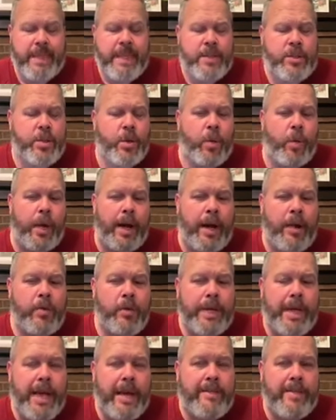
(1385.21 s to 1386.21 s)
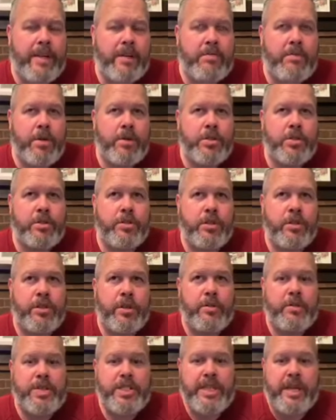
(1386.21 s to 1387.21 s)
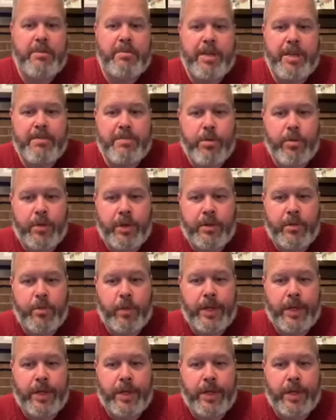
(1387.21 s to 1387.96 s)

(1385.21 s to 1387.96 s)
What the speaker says: So why would having an emotional thermostat be important?